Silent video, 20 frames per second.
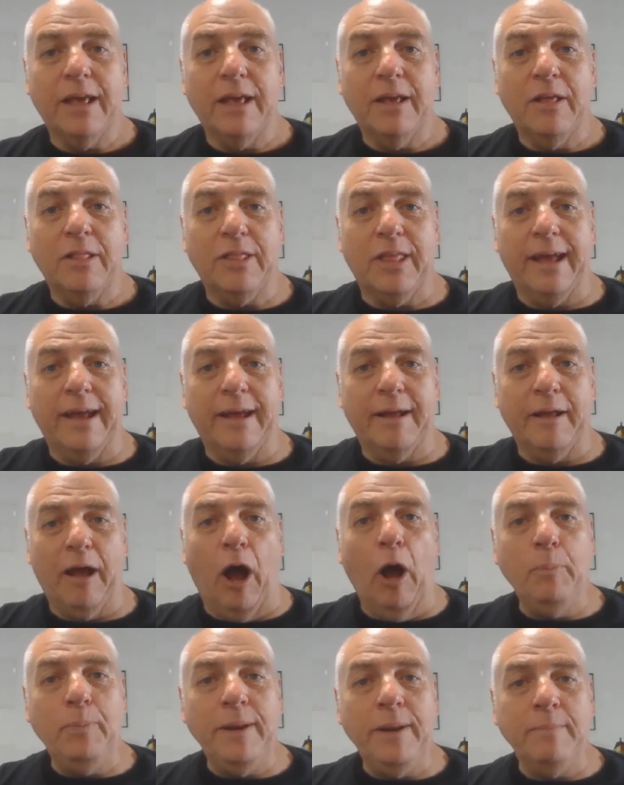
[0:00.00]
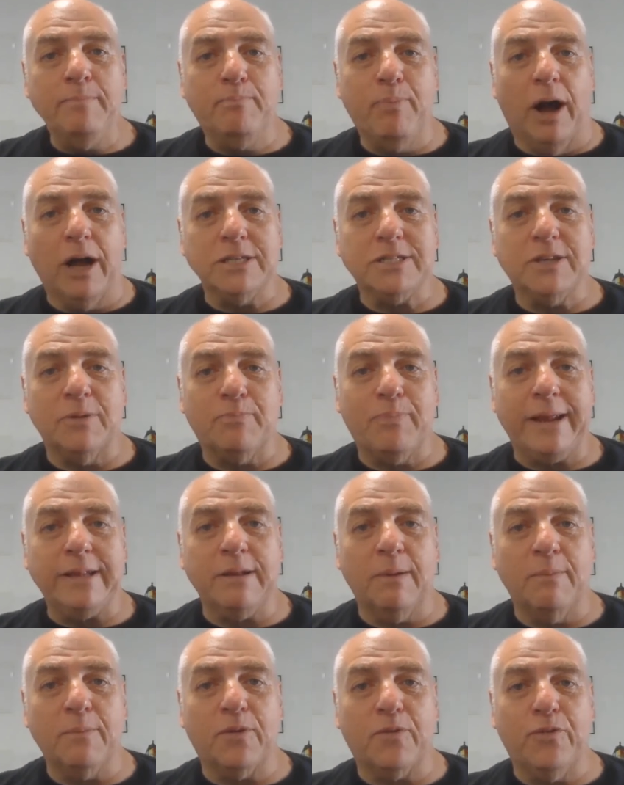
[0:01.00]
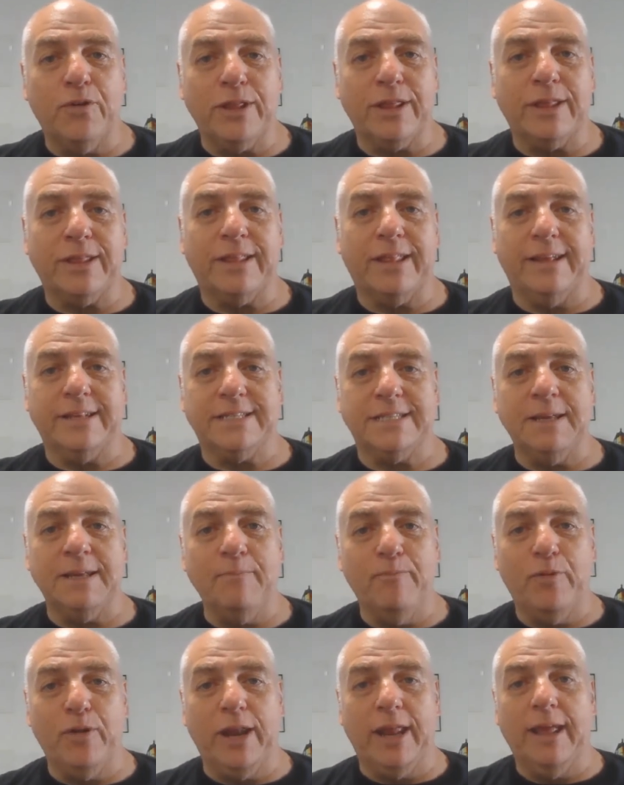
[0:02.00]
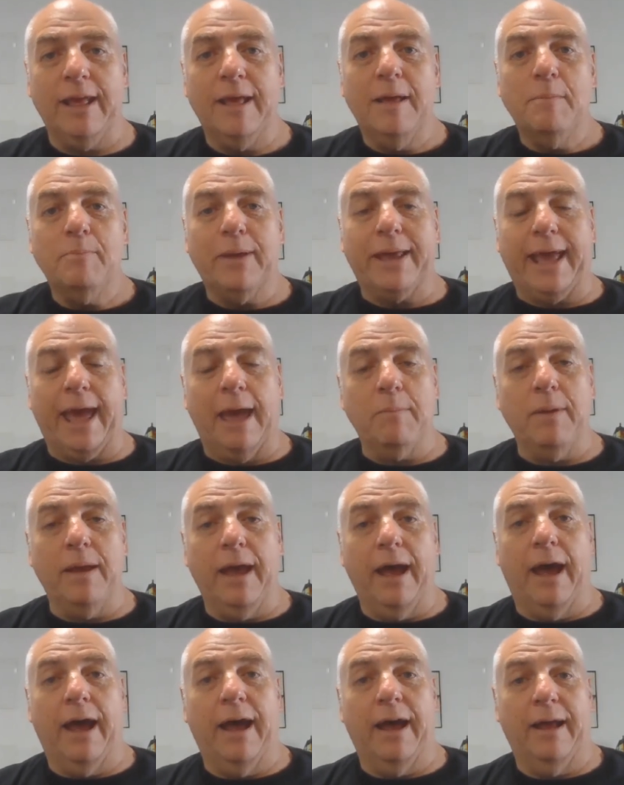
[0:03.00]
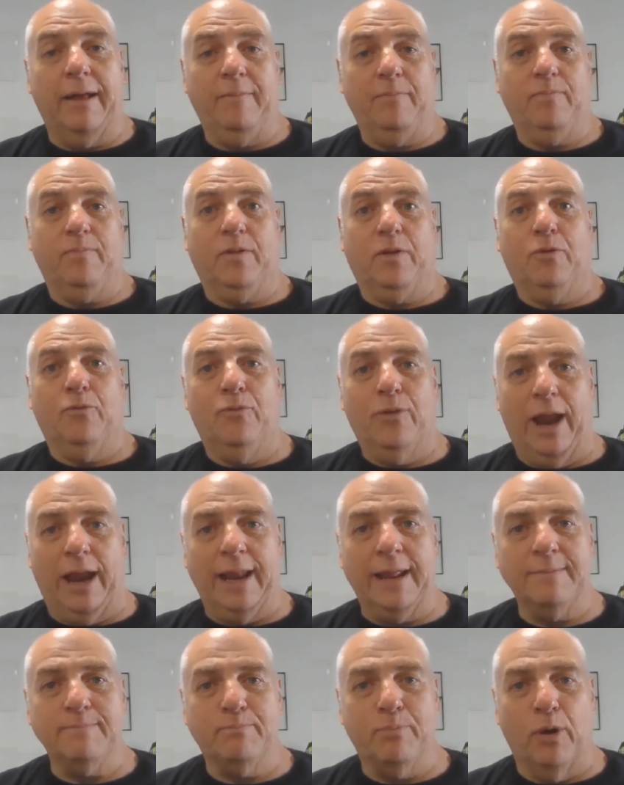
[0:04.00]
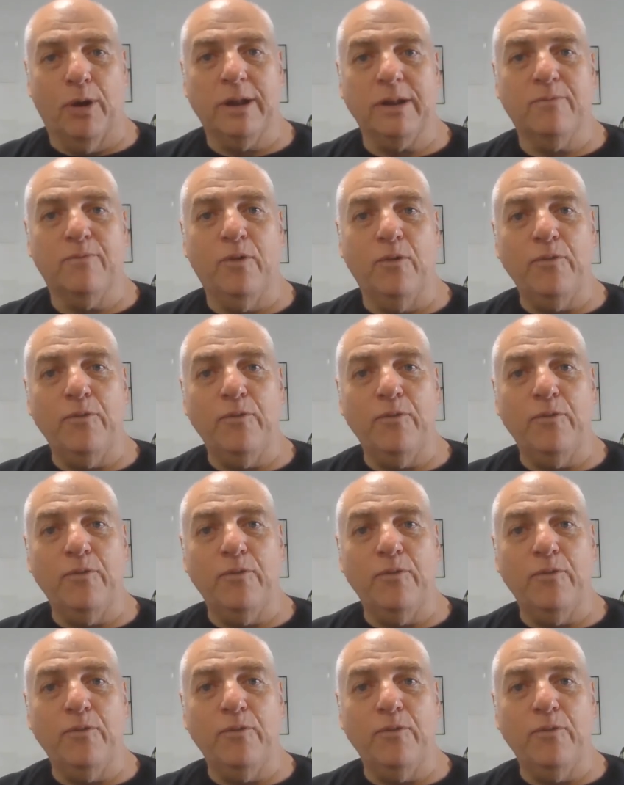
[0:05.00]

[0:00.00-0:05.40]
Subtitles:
the opening bars of Beethoven's Fifth Symphony became a rallying point for